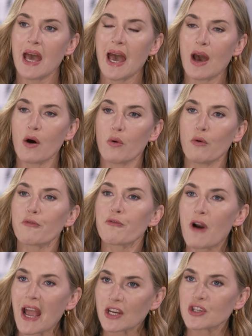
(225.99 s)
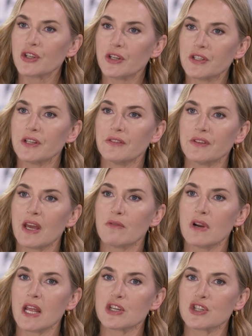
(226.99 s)
how fractured their
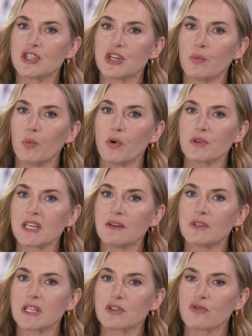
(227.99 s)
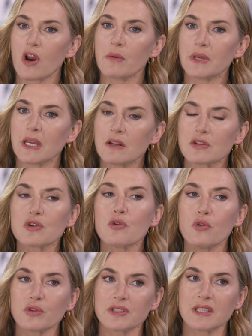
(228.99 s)
relationship was, even describing it as
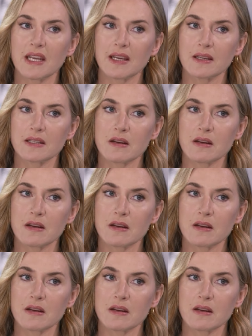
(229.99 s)
caustic at